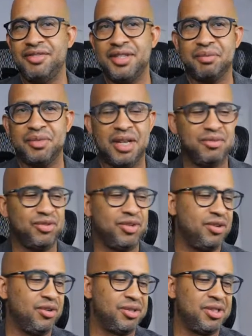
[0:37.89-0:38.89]
Sometimes we
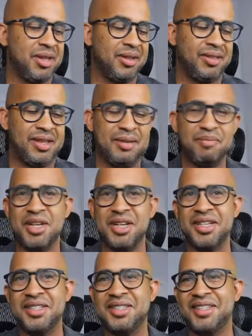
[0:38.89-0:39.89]
go 10
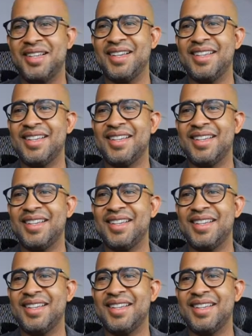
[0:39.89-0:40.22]
minutes.